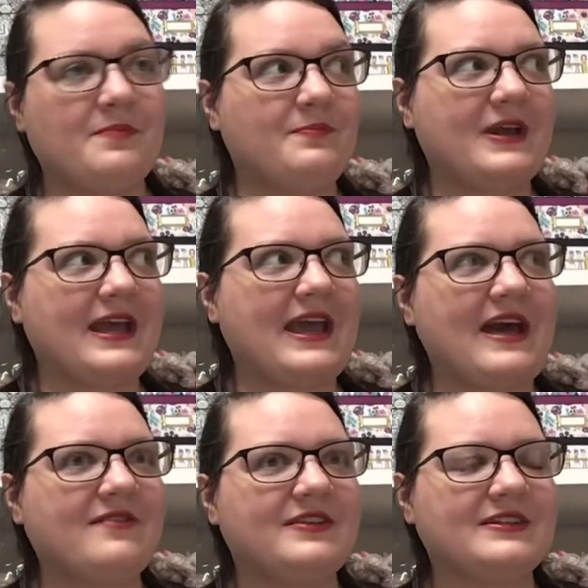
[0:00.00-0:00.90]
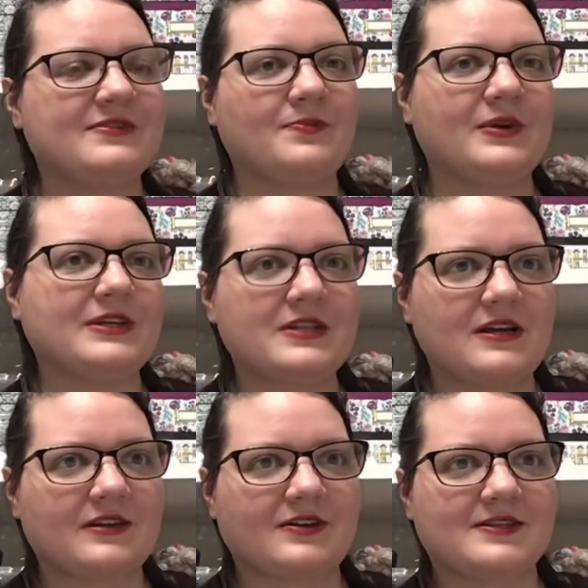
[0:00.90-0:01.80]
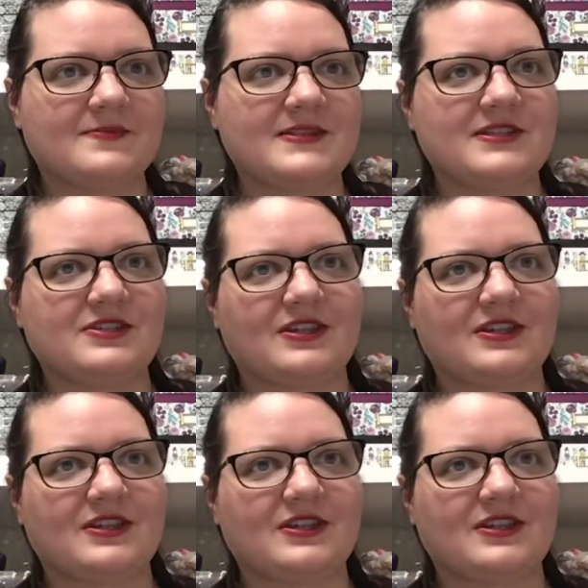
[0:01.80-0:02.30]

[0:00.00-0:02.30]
but I haven't worked on Christmas in